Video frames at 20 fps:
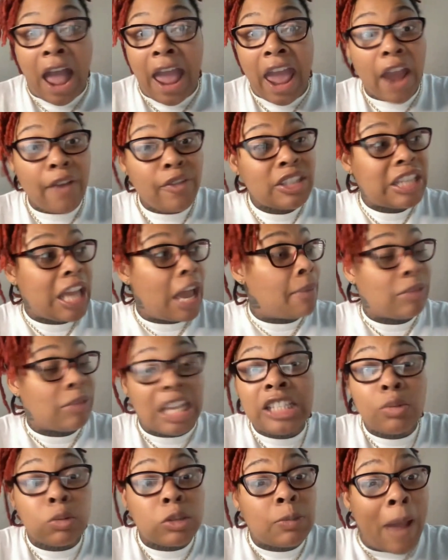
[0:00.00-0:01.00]
Every time,
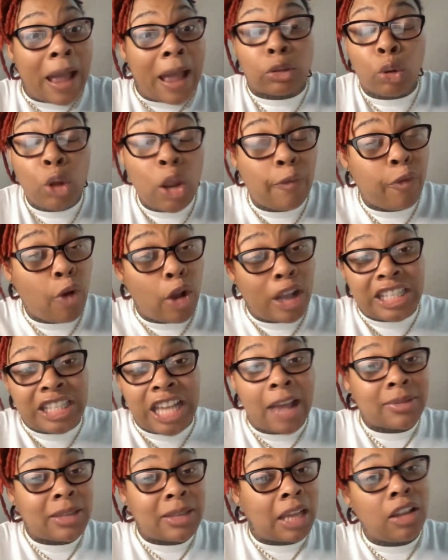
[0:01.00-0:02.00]
this was about 3 or 4
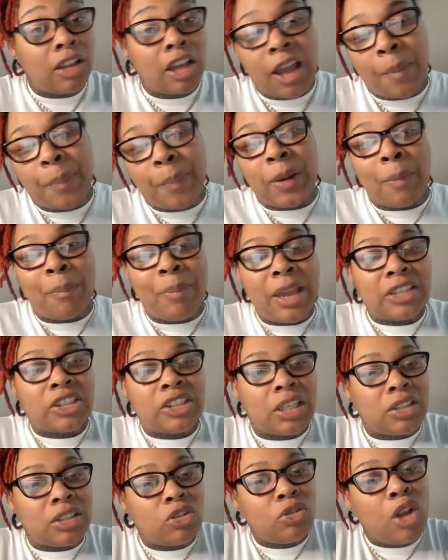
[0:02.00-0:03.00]
times I look up in the
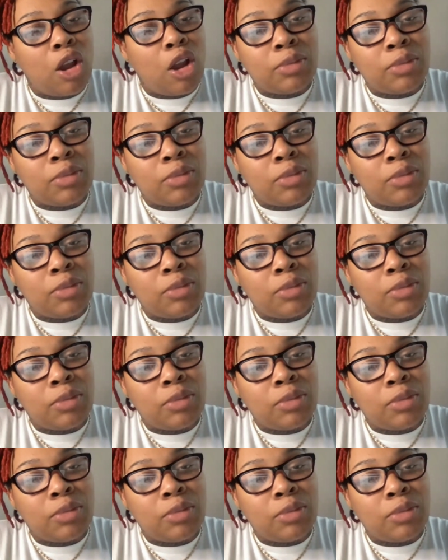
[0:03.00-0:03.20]
bitches, you know